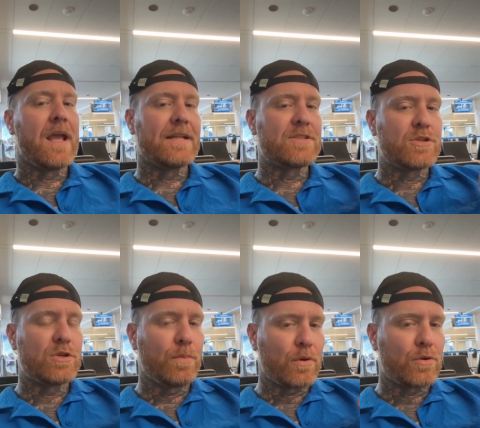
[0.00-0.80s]
It's
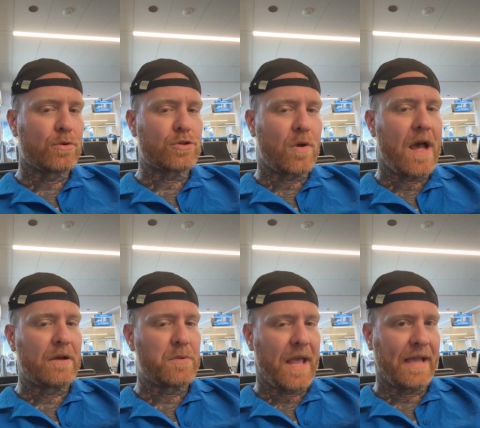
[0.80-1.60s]
super crucial how
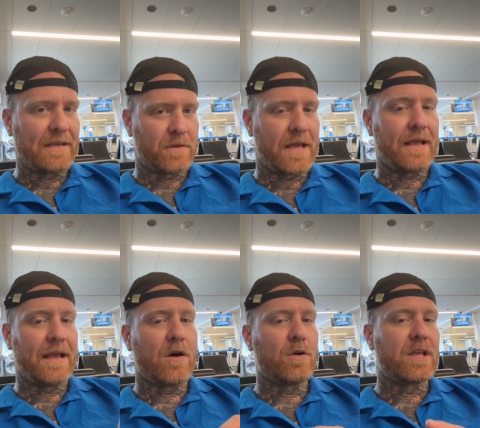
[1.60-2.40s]
you handle it.
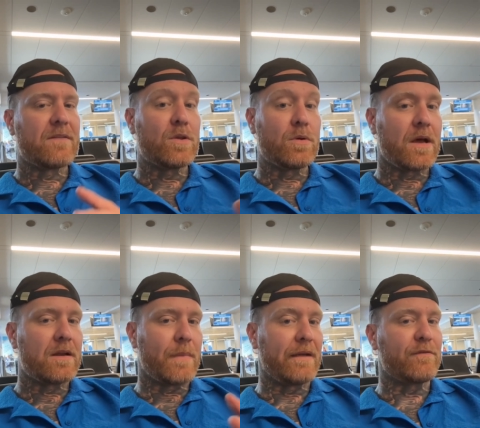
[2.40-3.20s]
And I'll give you kind
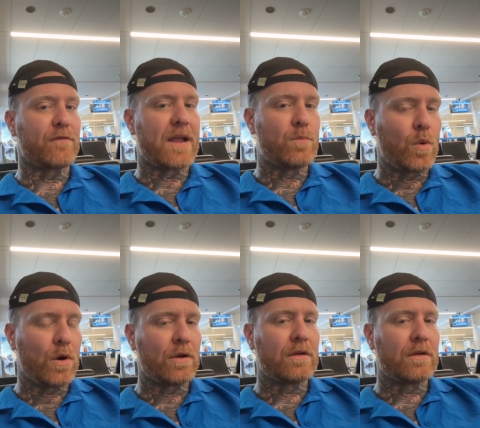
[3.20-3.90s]
of my framework,